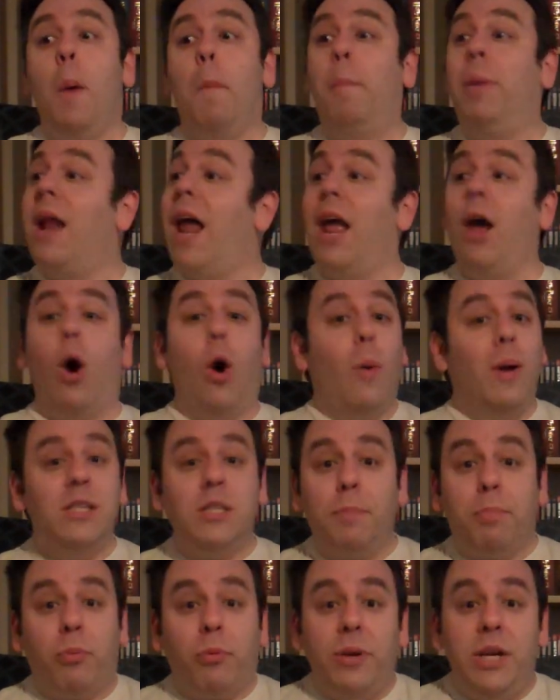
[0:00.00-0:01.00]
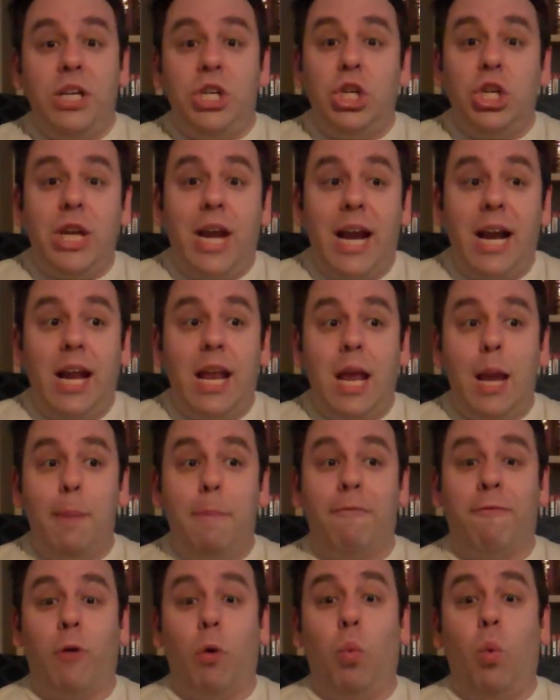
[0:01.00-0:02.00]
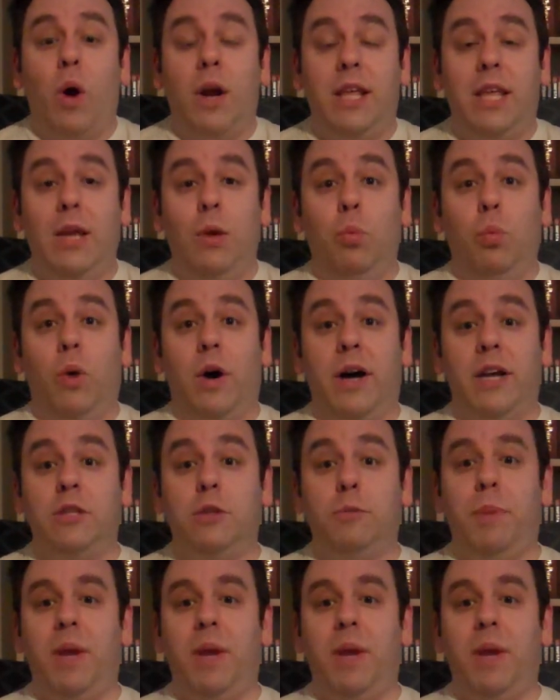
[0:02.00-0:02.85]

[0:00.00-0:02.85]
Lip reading: but I always appreciated him for what he was,